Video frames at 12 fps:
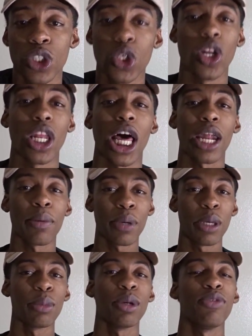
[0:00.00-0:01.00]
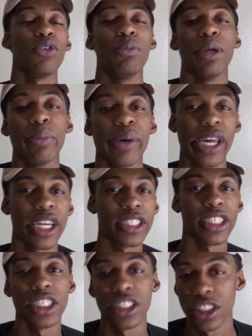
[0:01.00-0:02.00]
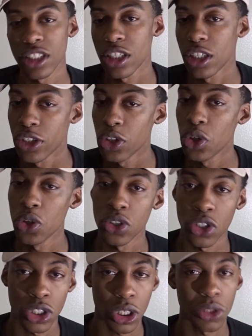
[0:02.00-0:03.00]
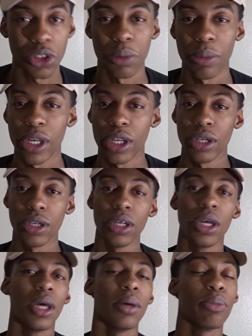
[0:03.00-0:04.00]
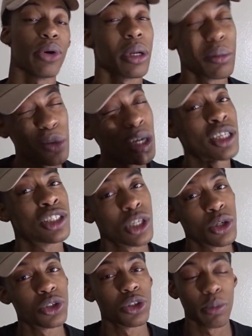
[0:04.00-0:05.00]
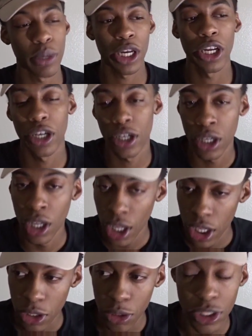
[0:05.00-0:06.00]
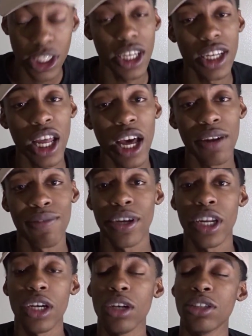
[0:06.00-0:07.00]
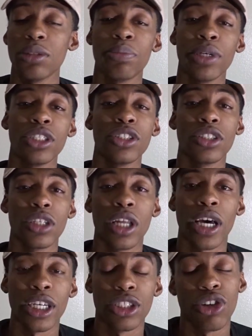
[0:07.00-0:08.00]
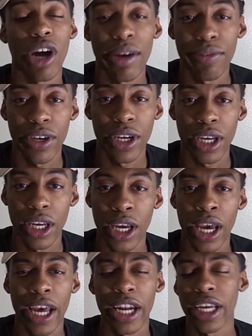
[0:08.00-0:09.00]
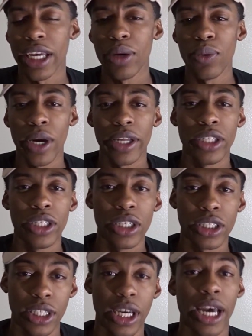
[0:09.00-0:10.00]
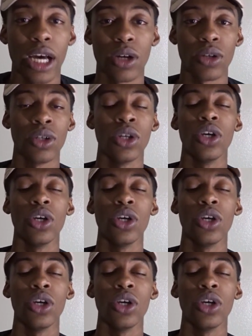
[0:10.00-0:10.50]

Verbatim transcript: So a lot of people, if you've been paying attention to the news or social media, pretty much social media, you see a lot of videos and pictures of like traffic and how the E-way looks and how,